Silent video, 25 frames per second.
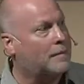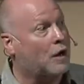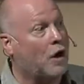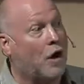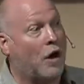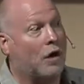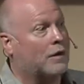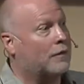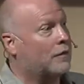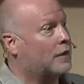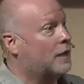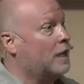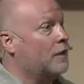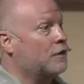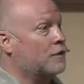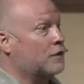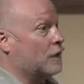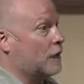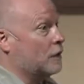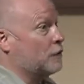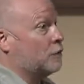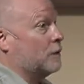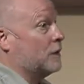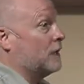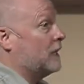but all of the other
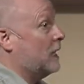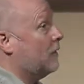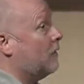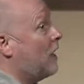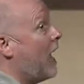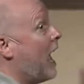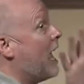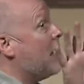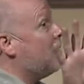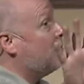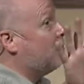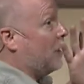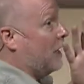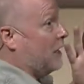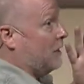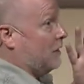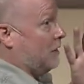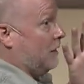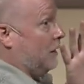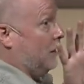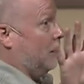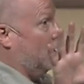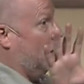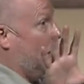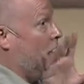sons received a
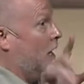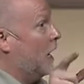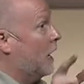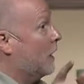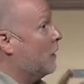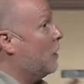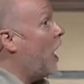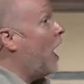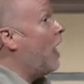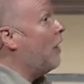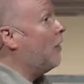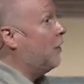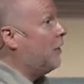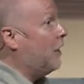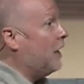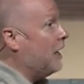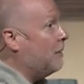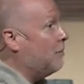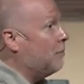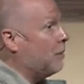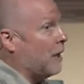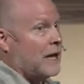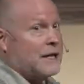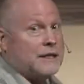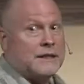blessing. Not
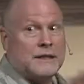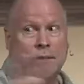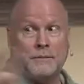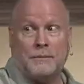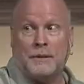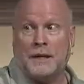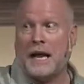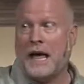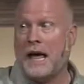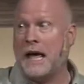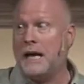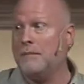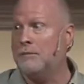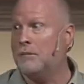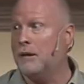the blessing, but a